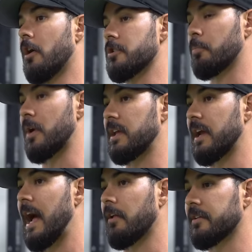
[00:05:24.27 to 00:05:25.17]
on your
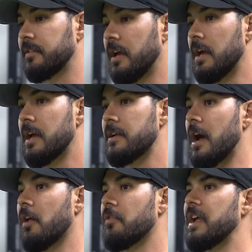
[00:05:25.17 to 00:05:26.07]
brachialis.
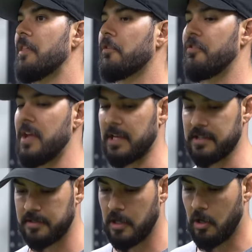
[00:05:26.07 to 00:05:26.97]
Now, the other thing
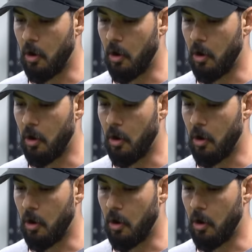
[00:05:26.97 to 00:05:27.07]
is